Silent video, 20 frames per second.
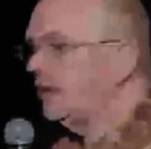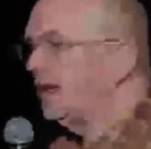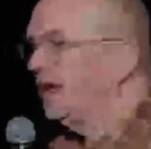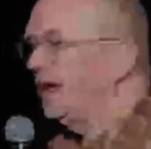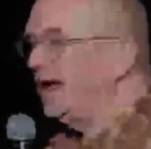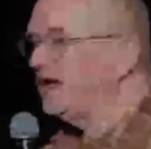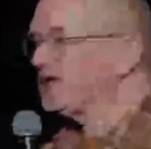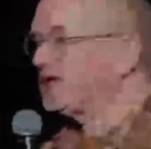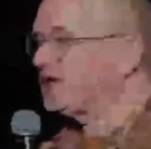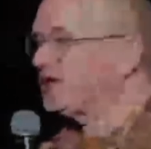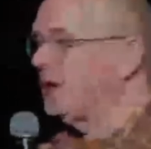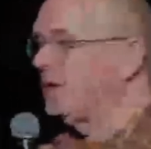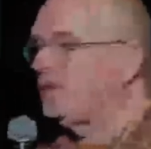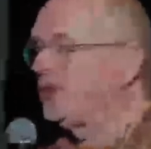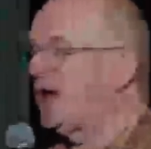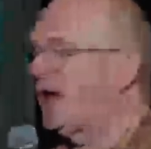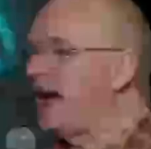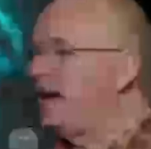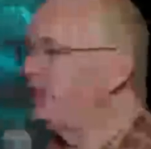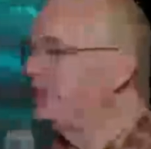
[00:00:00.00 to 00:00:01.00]
is something
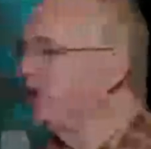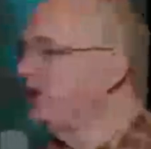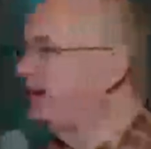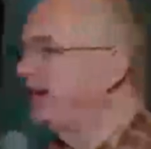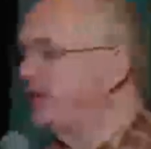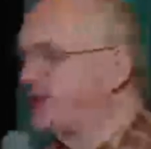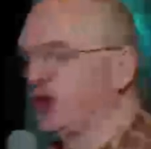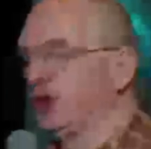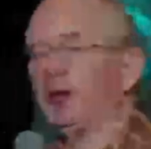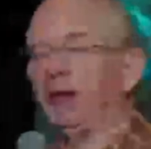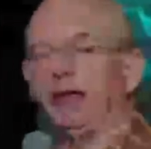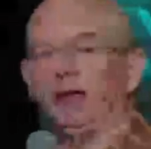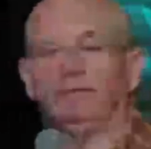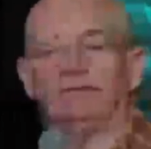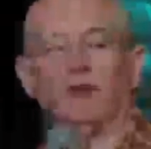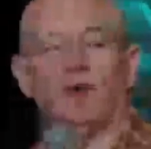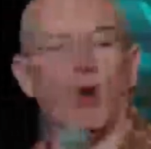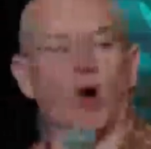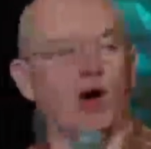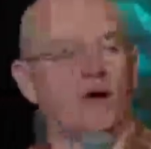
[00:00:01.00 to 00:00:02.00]
I'm going to be doing
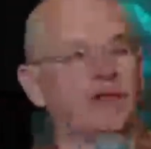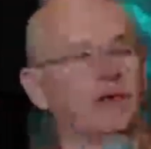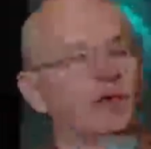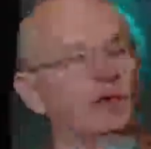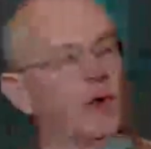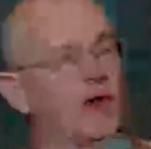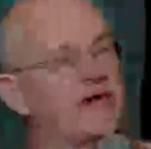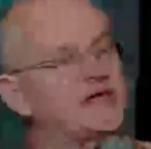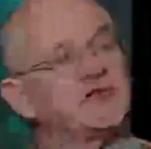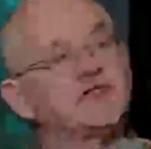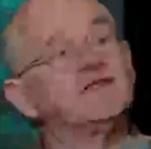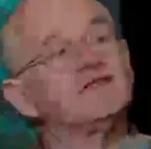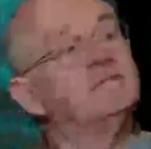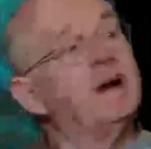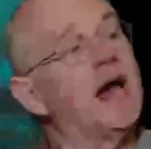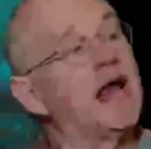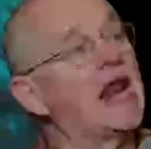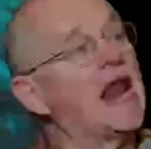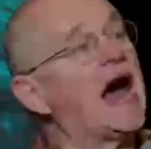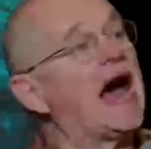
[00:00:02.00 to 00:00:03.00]
for the rest of my
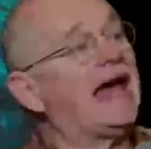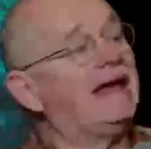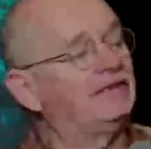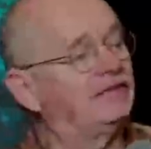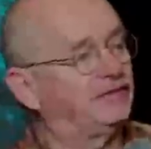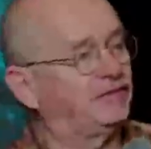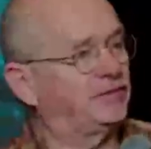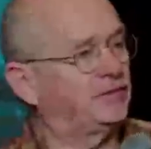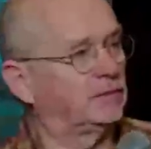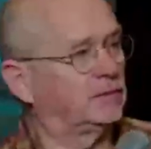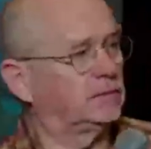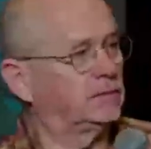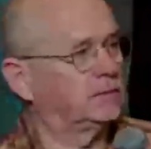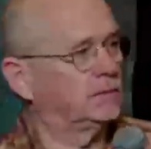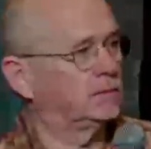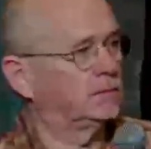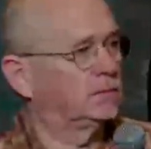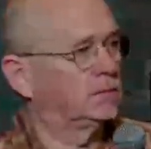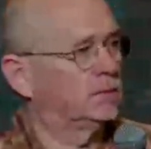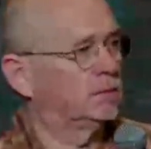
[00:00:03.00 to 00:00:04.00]
life
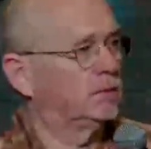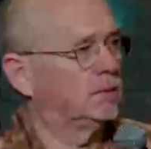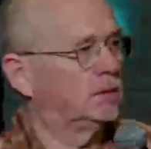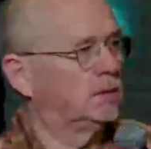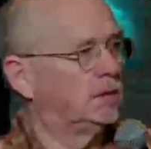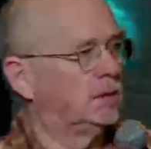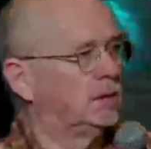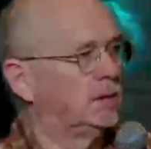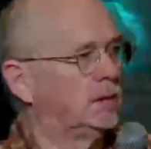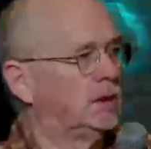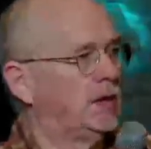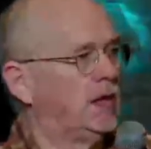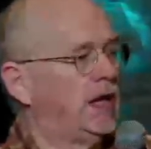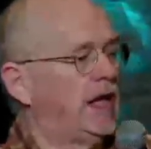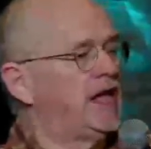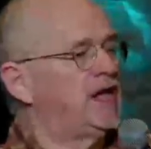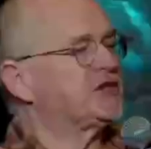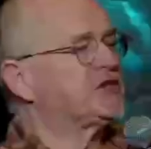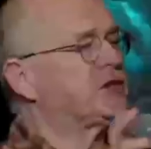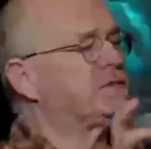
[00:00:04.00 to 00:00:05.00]

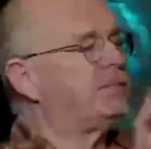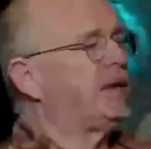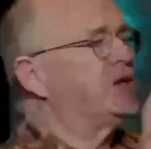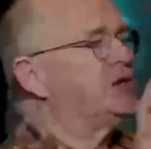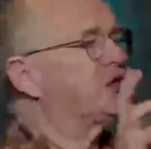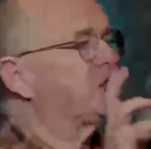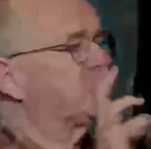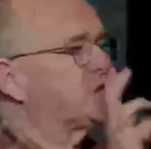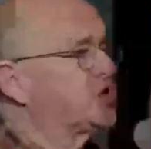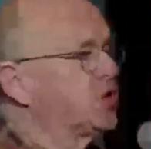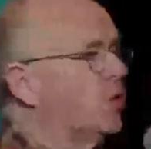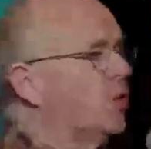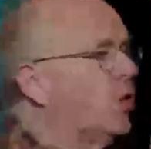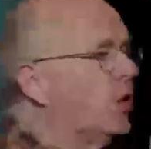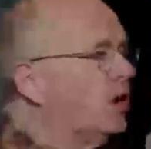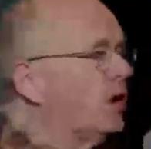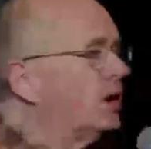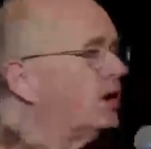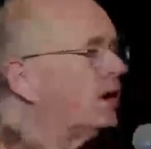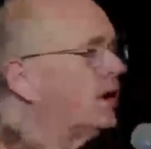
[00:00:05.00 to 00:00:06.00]
is to be
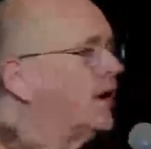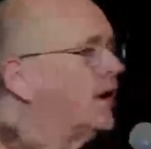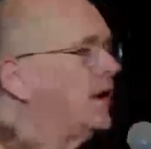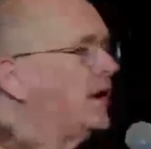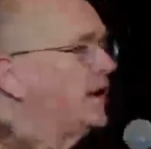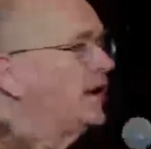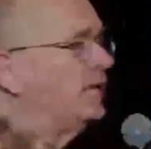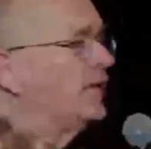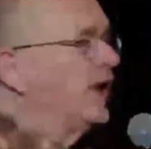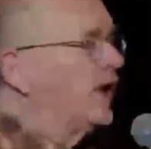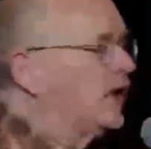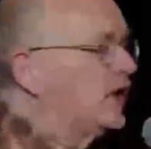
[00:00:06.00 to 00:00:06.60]
sure that